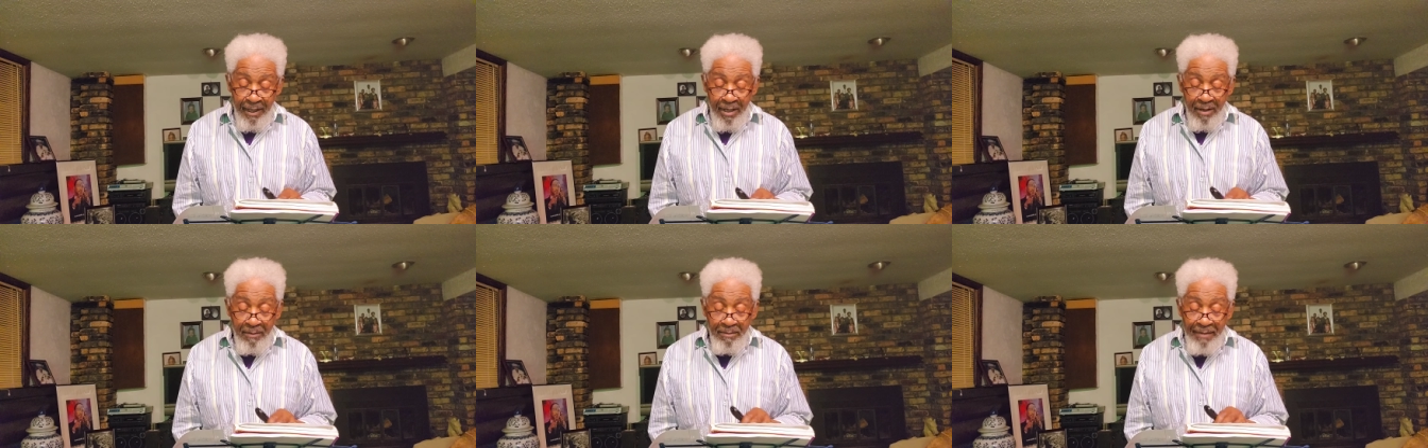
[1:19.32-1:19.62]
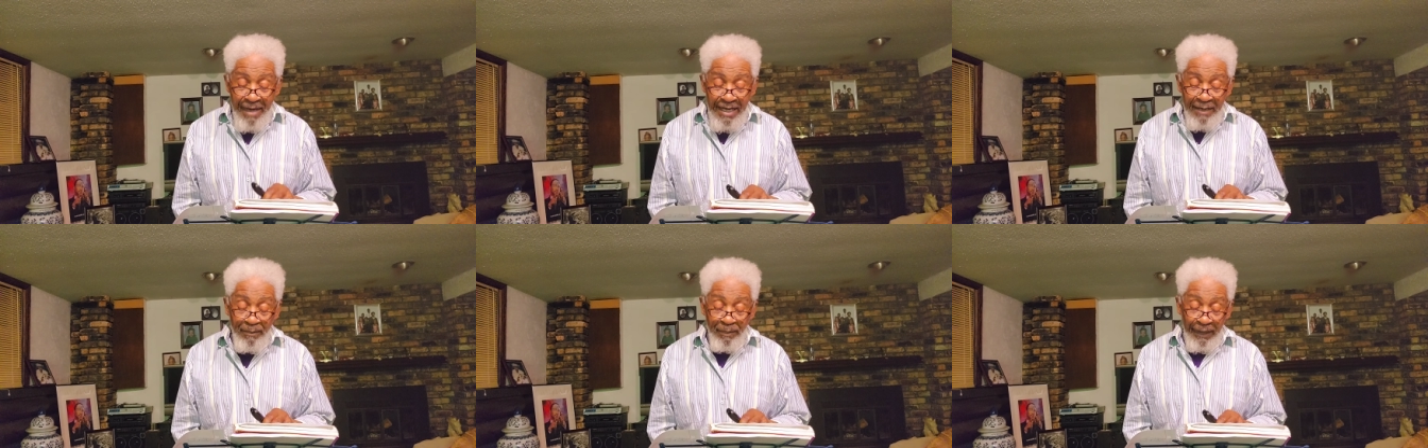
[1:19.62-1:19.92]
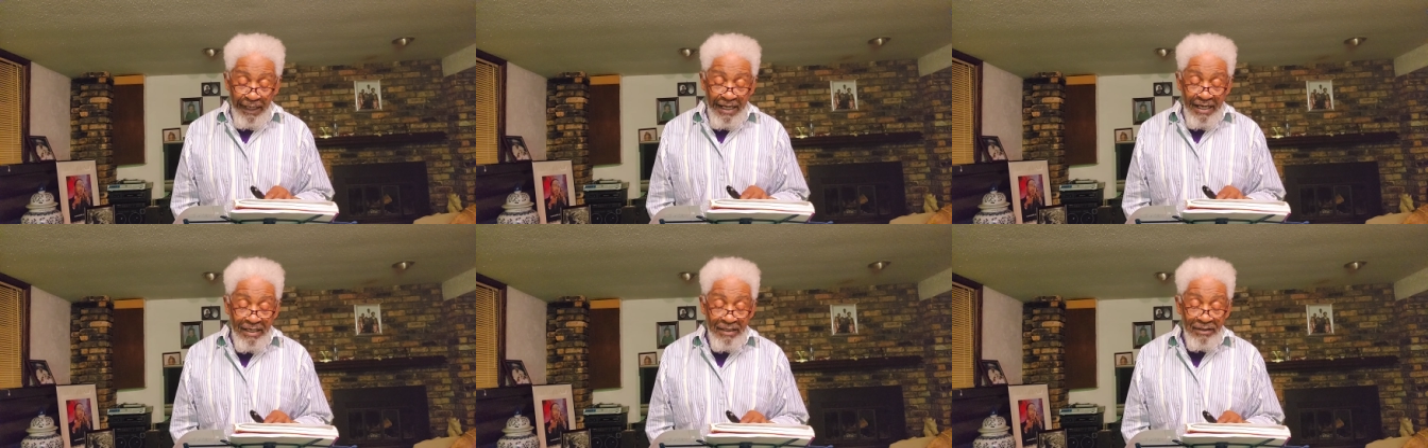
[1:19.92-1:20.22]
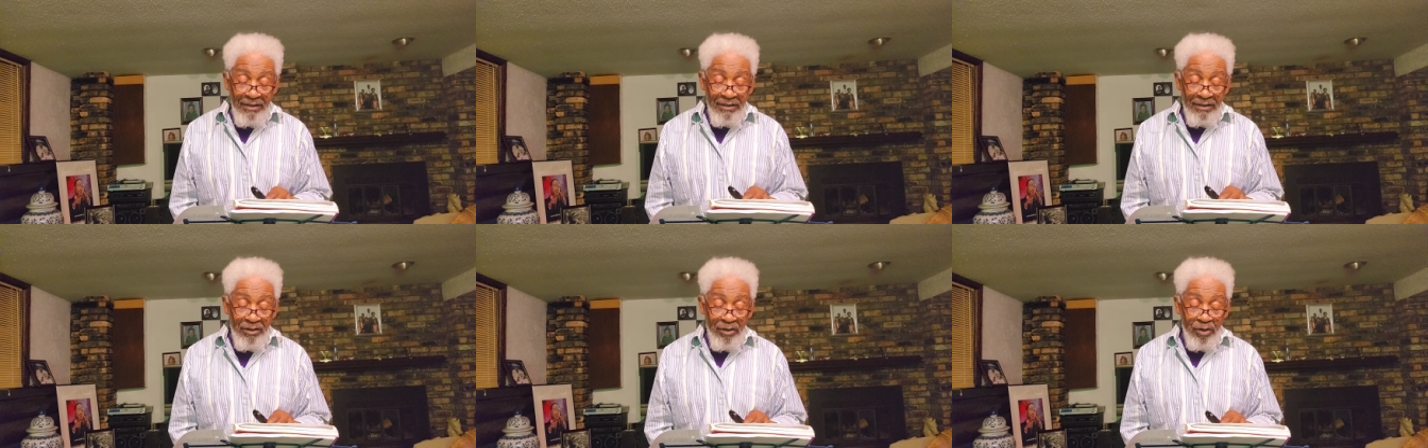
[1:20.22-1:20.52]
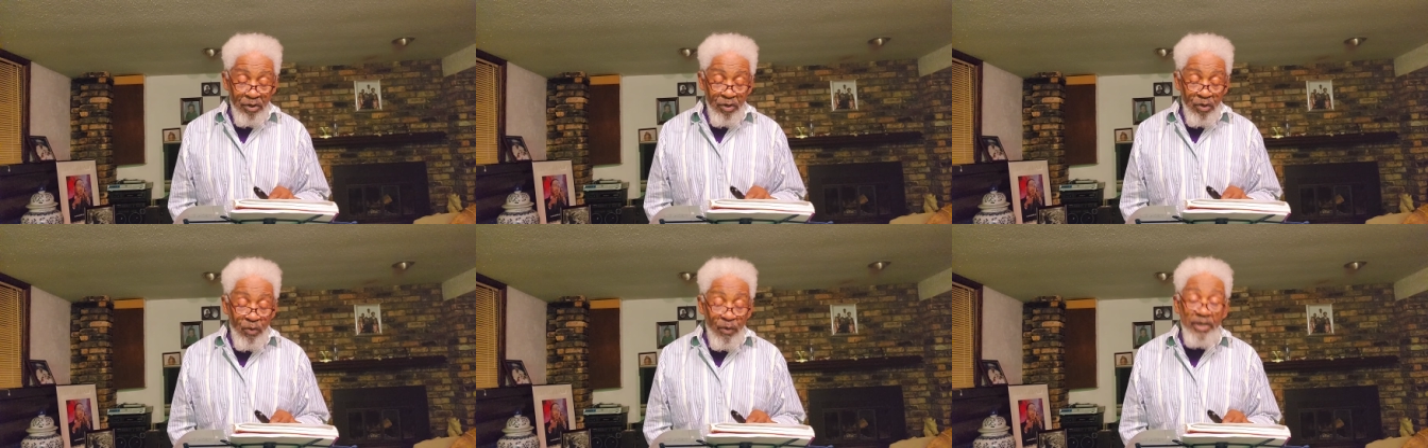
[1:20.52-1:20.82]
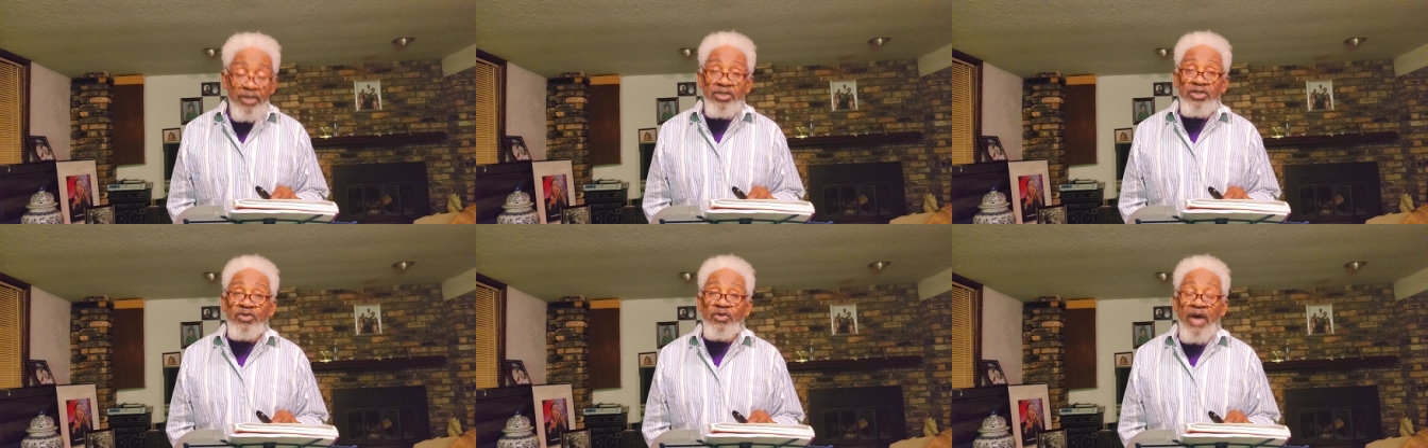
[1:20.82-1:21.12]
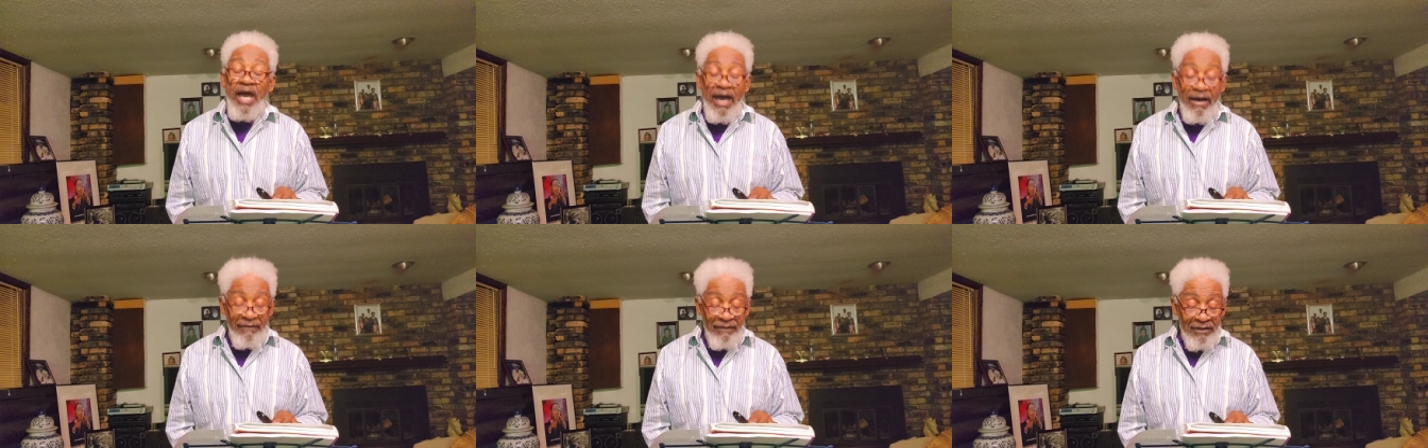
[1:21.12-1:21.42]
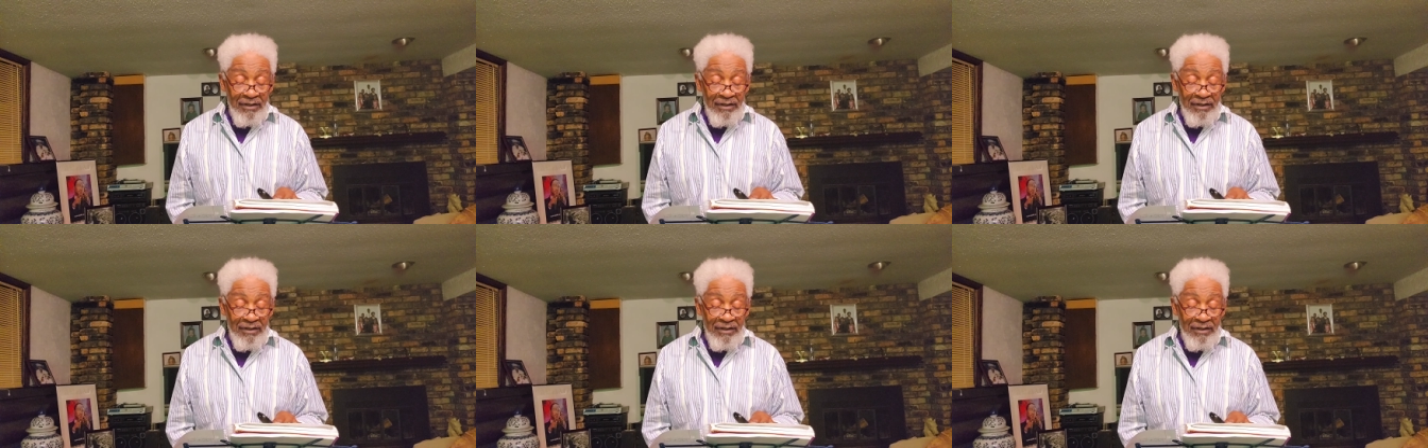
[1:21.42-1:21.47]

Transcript: Make plans to do what you have